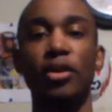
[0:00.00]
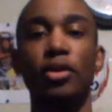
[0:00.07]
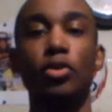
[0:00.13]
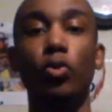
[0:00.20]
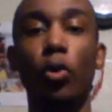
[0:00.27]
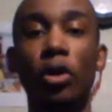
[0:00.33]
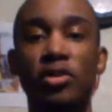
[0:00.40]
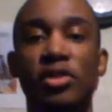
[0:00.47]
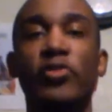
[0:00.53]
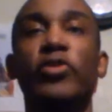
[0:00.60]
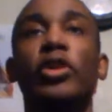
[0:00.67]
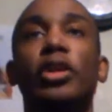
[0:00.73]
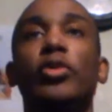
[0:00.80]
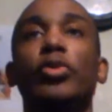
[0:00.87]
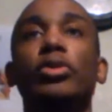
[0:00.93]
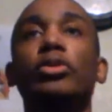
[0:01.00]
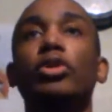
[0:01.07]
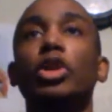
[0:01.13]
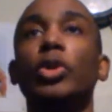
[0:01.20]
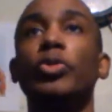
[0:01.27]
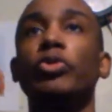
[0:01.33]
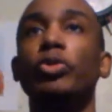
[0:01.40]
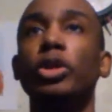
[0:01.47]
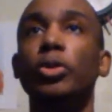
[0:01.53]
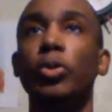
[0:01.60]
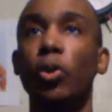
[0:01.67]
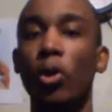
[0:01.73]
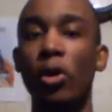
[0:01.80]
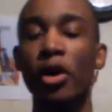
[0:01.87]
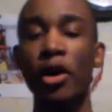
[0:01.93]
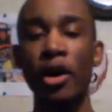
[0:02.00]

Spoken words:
You want to fit in with a group of people,